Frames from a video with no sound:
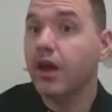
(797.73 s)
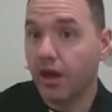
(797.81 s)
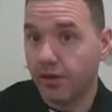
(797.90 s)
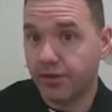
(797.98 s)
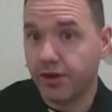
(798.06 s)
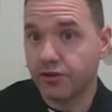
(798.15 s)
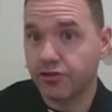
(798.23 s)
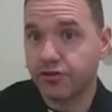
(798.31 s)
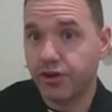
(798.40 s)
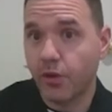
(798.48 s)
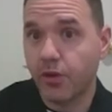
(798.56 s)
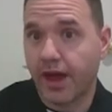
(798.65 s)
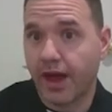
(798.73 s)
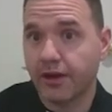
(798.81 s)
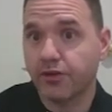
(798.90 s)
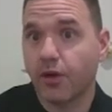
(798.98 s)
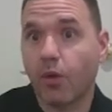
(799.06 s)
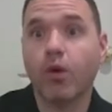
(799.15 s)
If you can show
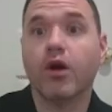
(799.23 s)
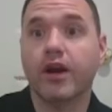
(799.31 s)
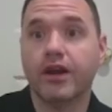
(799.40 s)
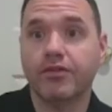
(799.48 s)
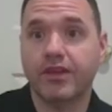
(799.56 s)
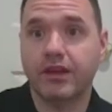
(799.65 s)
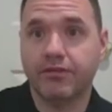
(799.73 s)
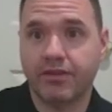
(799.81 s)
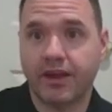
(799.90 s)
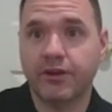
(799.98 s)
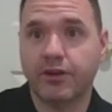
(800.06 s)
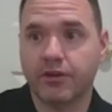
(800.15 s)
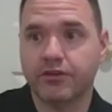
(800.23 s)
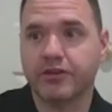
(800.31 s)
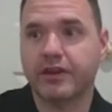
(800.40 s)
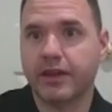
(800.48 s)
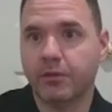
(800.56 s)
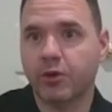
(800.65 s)
that, or if the vendor
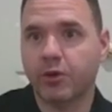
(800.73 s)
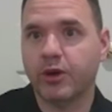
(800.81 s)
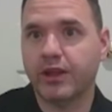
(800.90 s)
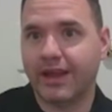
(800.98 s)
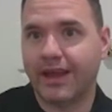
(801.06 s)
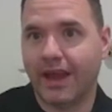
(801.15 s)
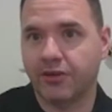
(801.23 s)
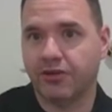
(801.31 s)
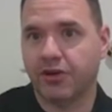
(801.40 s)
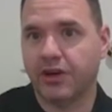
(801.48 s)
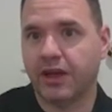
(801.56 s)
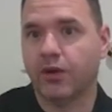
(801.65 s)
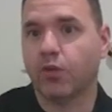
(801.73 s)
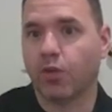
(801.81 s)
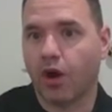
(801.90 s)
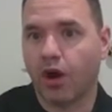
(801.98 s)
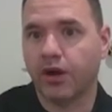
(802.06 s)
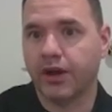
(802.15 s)
deliberately entered in
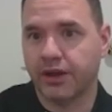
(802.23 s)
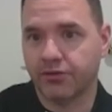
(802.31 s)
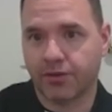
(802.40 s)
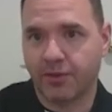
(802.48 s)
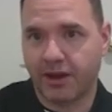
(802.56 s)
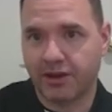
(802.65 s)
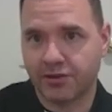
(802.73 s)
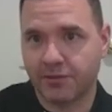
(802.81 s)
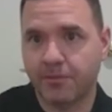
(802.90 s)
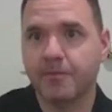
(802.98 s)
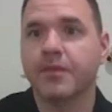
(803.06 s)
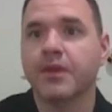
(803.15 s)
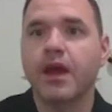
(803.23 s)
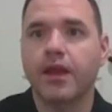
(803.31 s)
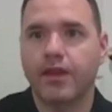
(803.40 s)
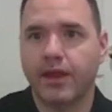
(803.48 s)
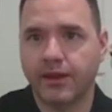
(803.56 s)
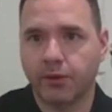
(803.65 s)
wrong information,
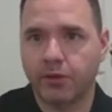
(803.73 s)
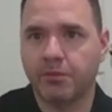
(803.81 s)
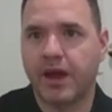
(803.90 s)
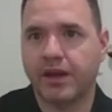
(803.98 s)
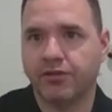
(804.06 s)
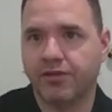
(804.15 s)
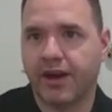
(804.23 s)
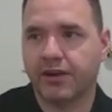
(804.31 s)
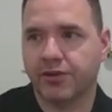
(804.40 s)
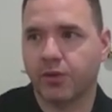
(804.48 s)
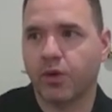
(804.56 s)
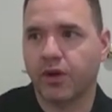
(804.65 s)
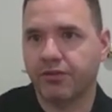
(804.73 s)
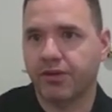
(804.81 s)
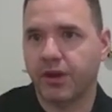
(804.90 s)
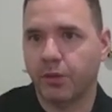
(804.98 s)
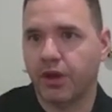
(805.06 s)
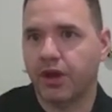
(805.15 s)
then they would manufacture one for
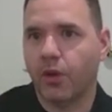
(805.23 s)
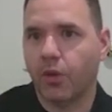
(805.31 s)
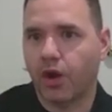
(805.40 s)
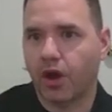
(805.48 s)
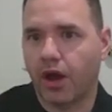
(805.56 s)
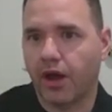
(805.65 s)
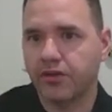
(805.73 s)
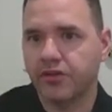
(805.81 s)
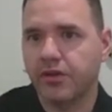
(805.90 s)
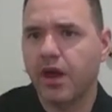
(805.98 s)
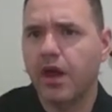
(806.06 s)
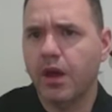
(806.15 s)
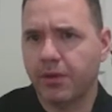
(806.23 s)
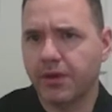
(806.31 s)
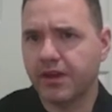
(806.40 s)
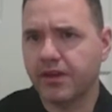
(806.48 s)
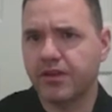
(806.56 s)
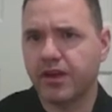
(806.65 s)
you at no cost. But
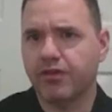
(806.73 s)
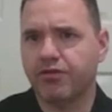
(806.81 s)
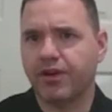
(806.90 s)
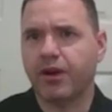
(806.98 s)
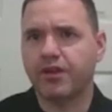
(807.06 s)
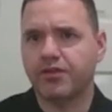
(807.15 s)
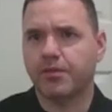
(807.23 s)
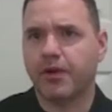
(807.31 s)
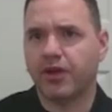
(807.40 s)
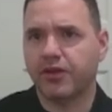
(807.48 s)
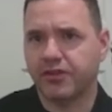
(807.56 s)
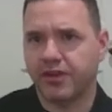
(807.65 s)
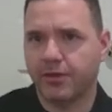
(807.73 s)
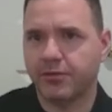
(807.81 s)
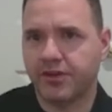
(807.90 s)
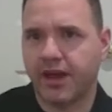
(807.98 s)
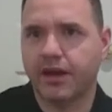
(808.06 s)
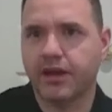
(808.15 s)
that's a very small
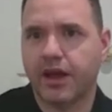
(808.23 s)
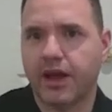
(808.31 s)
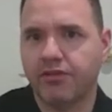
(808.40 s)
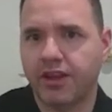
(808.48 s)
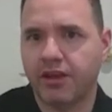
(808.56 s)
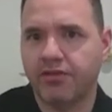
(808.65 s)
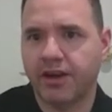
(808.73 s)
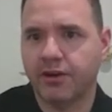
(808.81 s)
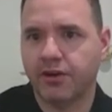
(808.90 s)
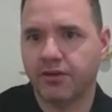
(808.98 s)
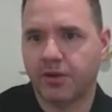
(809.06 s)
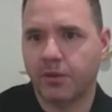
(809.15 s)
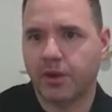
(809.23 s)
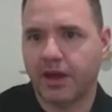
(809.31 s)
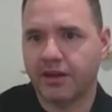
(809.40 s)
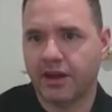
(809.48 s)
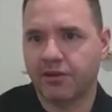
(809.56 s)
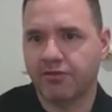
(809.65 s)
subset of the vendors that we
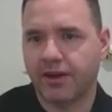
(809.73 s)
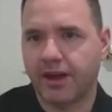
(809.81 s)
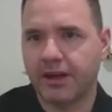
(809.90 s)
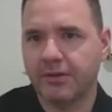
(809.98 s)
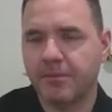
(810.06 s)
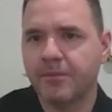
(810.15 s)
identified.